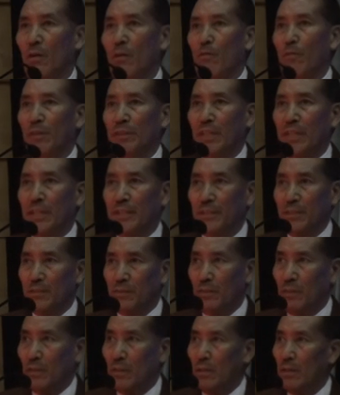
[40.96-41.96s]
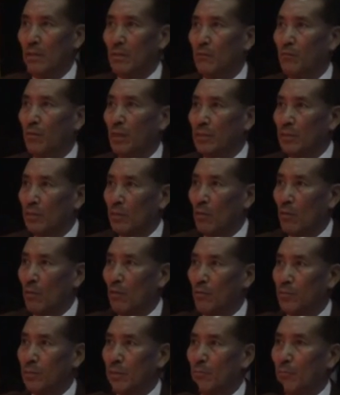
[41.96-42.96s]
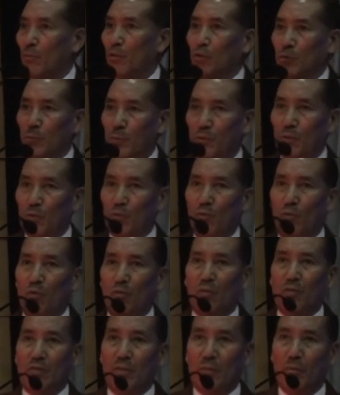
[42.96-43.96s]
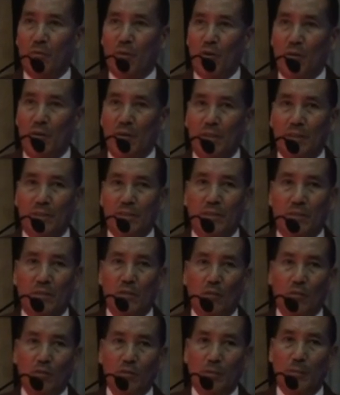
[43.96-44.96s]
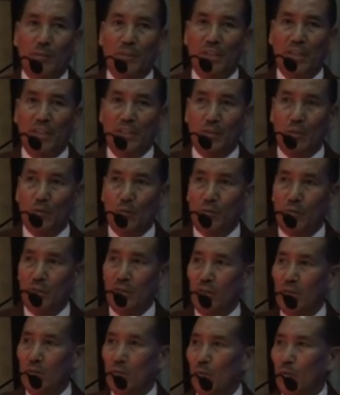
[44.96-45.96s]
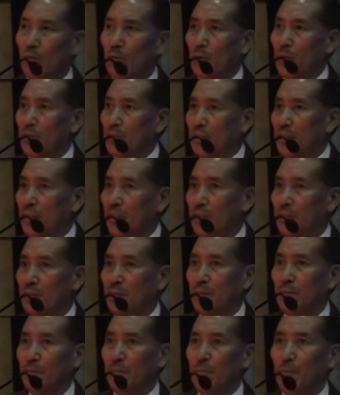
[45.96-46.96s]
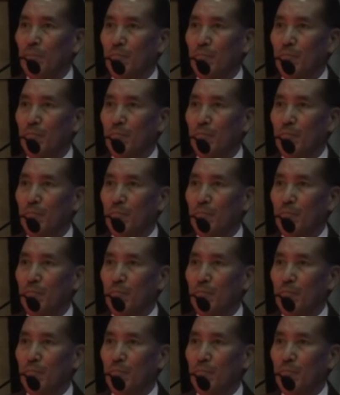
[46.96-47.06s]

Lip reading: Whether it is the function of some municipal school or some college or some other institutions or universities.